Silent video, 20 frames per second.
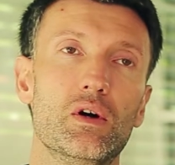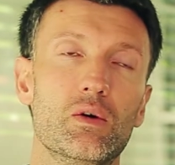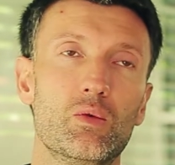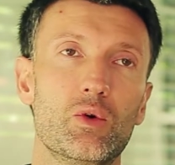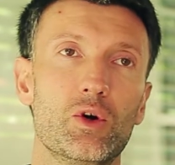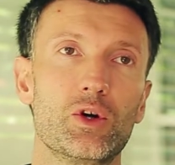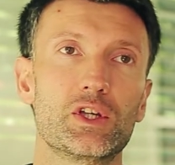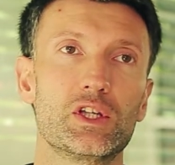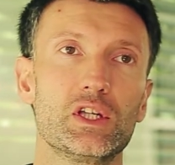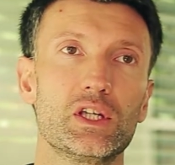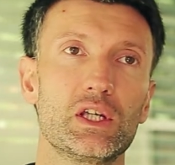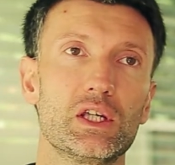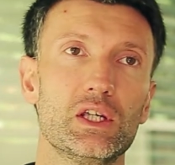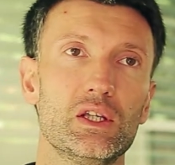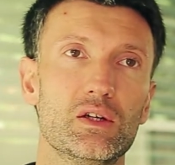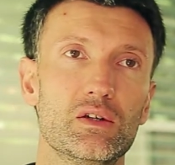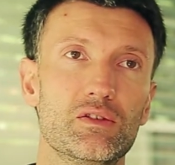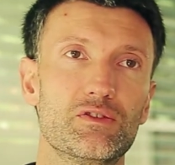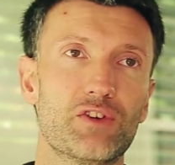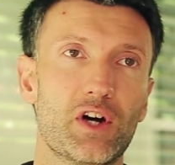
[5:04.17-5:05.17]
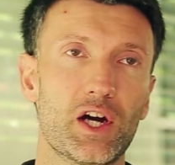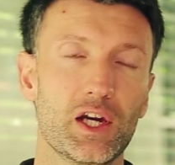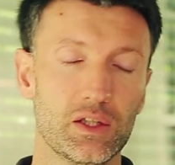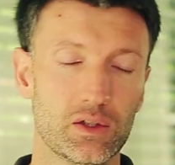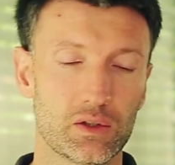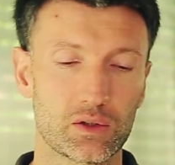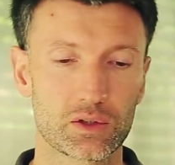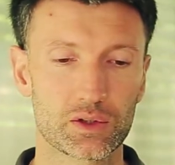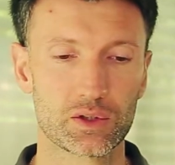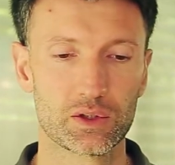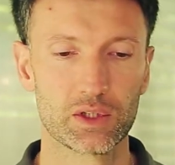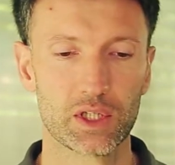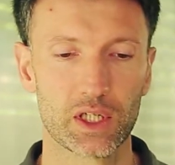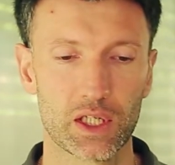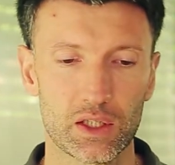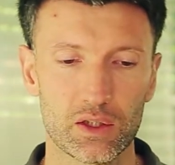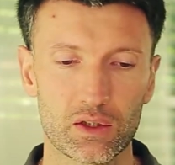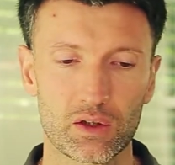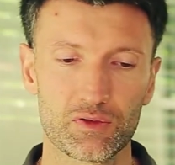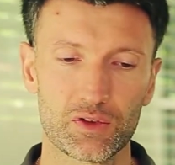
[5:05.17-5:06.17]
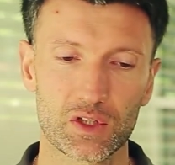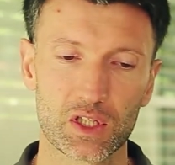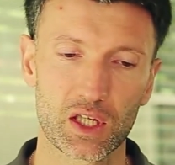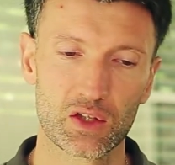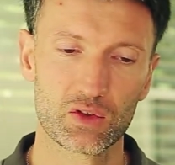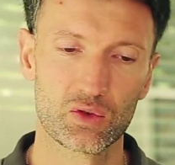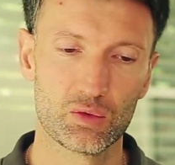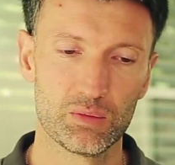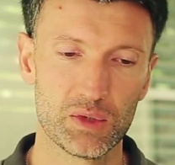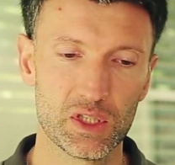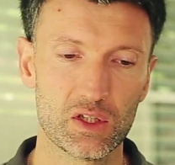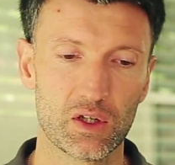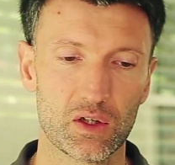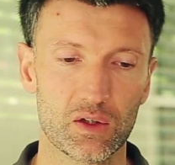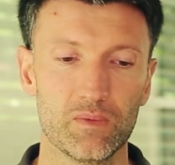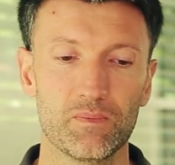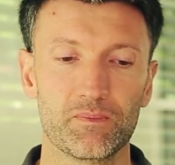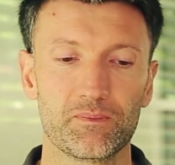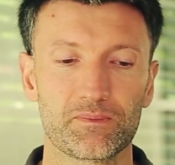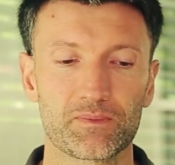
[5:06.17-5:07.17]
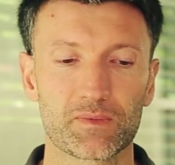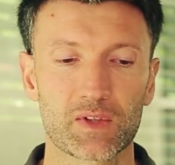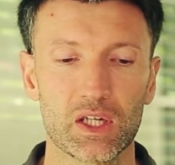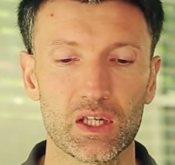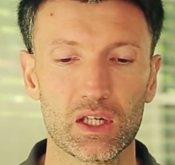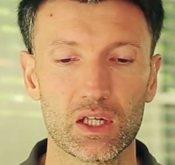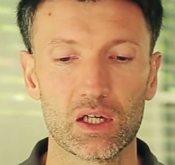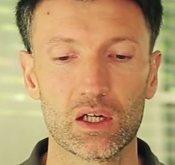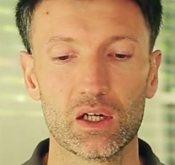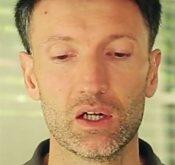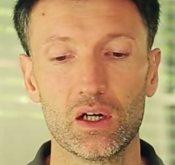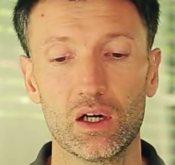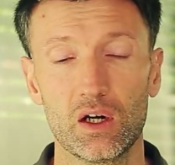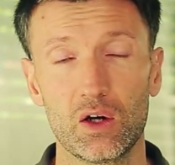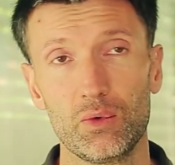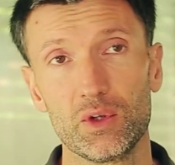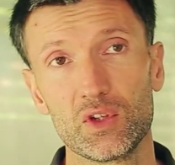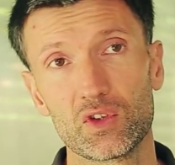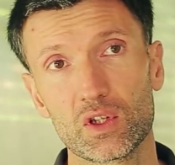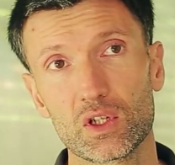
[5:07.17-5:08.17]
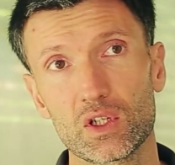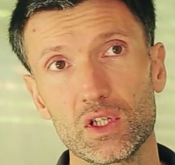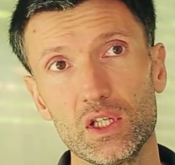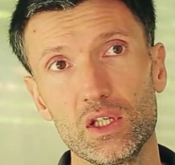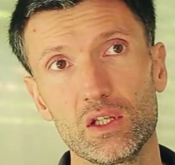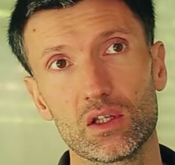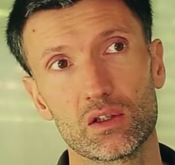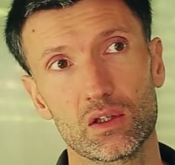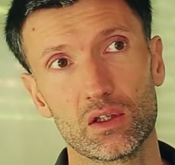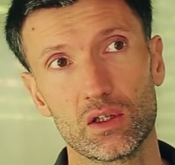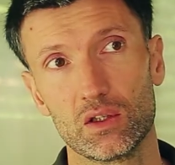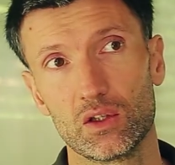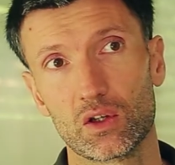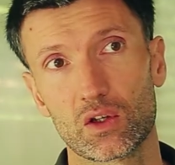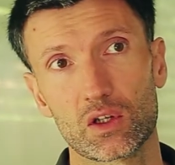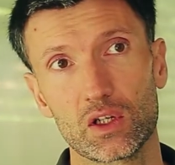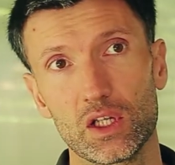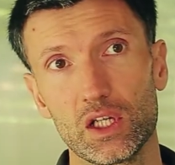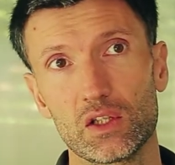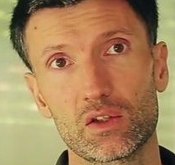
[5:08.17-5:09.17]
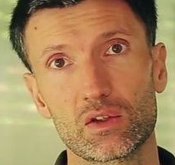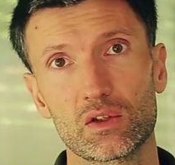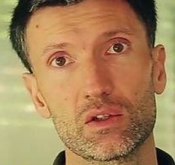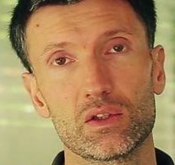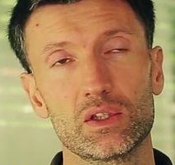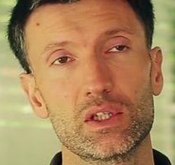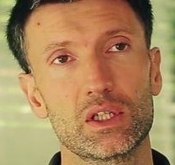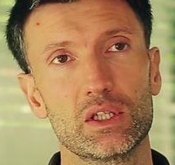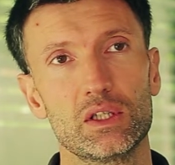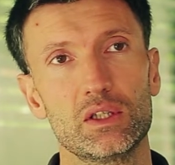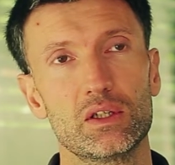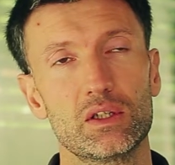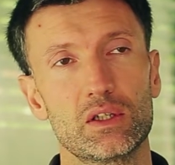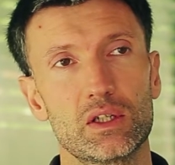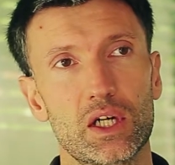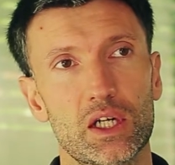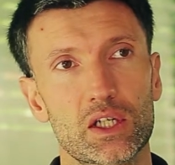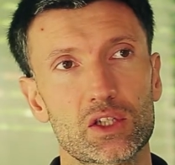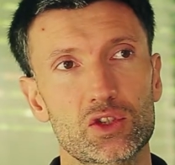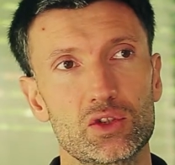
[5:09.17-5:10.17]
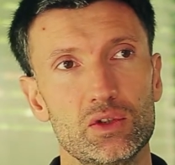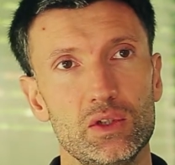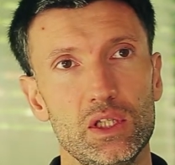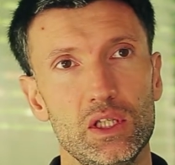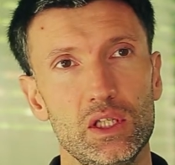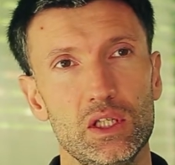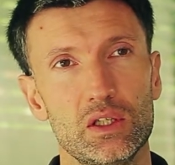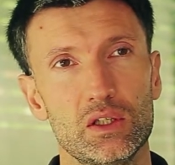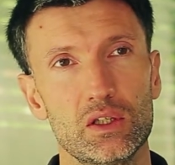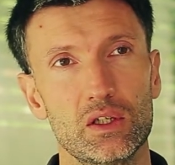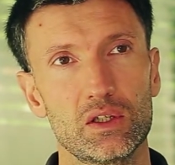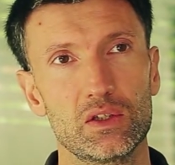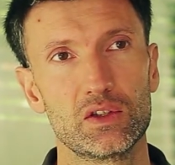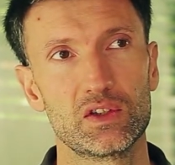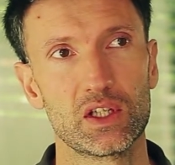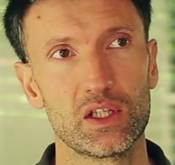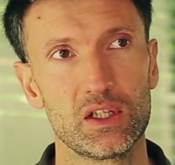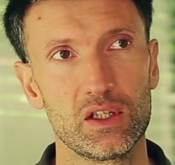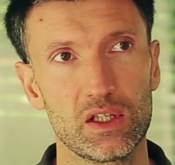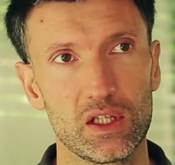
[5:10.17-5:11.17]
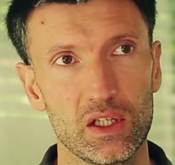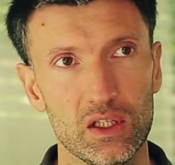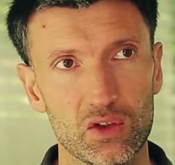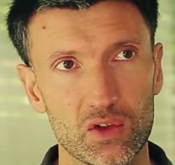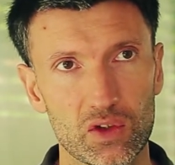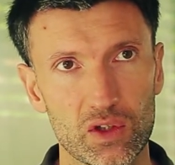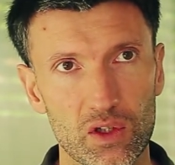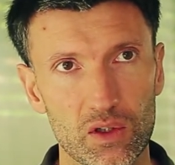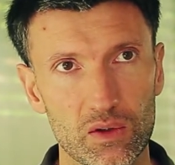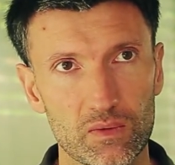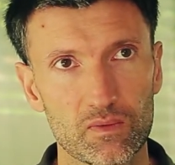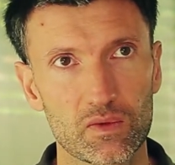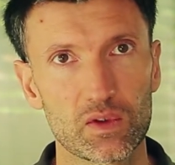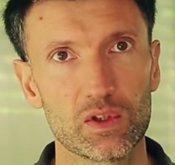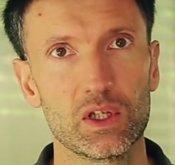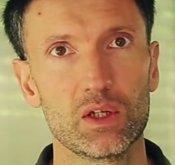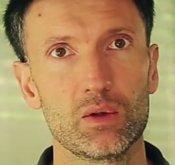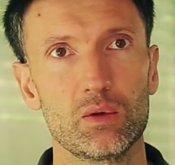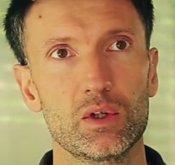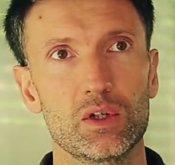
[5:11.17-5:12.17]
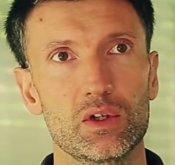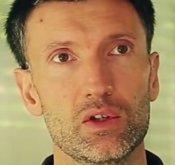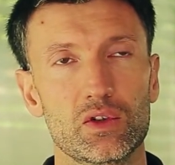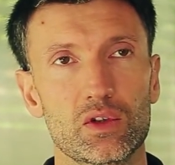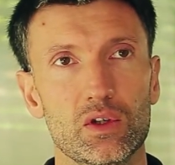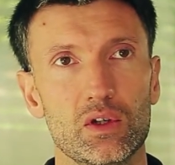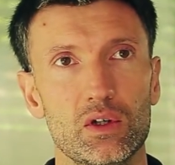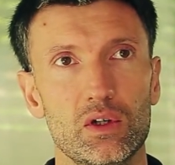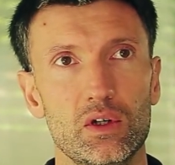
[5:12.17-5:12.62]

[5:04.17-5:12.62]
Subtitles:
working in a fine order and nothing has to be done. Recently, not later than actually 10 days ago, there was,